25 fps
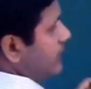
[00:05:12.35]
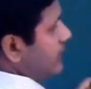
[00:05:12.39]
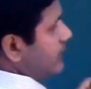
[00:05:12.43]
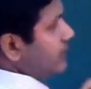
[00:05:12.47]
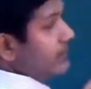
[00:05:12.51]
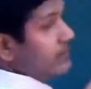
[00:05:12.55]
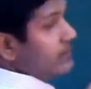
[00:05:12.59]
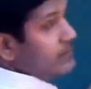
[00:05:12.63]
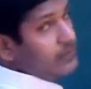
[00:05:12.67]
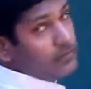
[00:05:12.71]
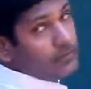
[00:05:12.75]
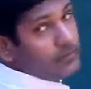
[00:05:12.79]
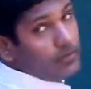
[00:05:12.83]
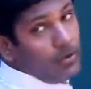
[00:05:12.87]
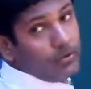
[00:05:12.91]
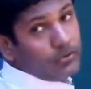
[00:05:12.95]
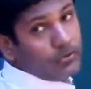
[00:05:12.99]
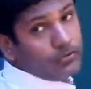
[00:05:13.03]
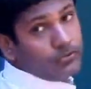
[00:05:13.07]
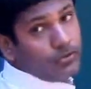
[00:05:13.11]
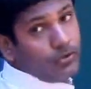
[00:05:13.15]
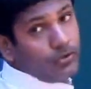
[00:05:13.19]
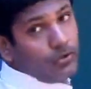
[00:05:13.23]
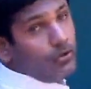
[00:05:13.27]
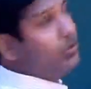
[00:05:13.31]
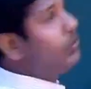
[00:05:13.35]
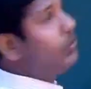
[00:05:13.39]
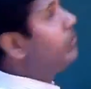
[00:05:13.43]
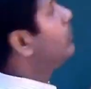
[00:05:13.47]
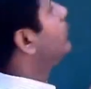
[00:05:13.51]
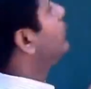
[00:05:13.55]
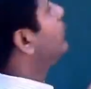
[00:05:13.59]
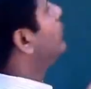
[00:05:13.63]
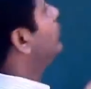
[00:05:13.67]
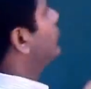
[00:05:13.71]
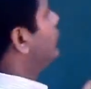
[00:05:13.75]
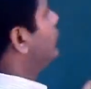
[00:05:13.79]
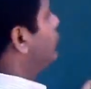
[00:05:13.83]
this is also
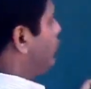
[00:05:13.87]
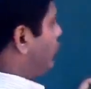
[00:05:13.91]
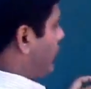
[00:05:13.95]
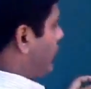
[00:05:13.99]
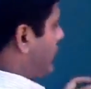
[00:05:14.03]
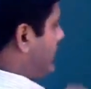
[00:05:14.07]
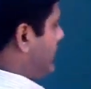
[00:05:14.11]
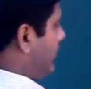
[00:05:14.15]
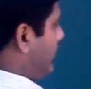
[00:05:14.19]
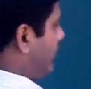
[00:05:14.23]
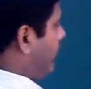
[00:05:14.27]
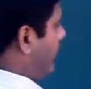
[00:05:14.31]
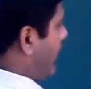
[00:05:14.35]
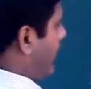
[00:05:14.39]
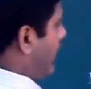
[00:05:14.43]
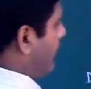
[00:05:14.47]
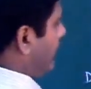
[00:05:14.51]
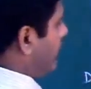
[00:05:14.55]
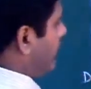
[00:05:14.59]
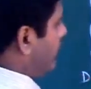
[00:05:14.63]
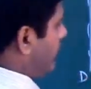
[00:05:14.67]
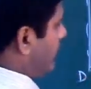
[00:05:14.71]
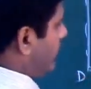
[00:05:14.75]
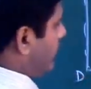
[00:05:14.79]
25